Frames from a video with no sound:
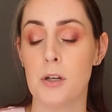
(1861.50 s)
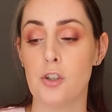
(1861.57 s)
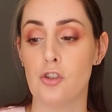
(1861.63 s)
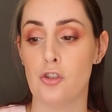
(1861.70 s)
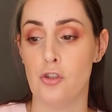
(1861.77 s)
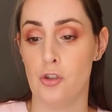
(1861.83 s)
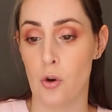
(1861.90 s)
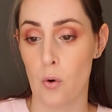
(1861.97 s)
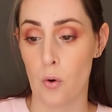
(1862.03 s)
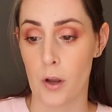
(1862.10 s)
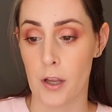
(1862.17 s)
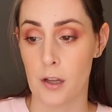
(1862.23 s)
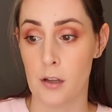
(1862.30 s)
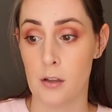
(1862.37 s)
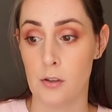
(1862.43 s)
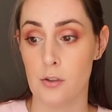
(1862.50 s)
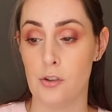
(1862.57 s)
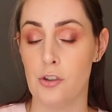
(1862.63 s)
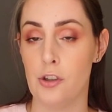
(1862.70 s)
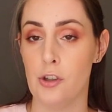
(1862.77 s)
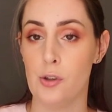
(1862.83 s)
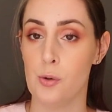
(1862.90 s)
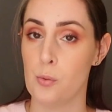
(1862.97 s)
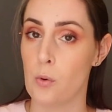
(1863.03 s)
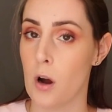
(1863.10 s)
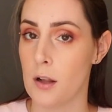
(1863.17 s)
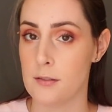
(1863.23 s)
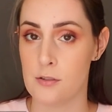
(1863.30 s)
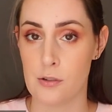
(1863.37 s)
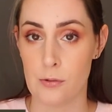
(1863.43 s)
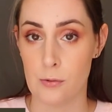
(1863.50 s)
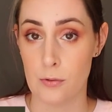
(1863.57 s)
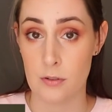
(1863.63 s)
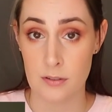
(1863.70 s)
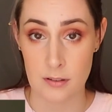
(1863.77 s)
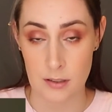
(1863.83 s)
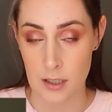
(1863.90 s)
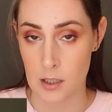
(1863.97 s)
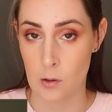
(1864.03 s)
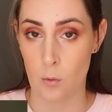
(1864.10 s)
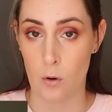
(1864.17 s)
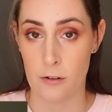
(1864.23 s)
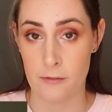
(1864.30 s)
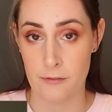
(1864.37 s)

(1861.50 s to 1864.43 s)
much joy do you want to see or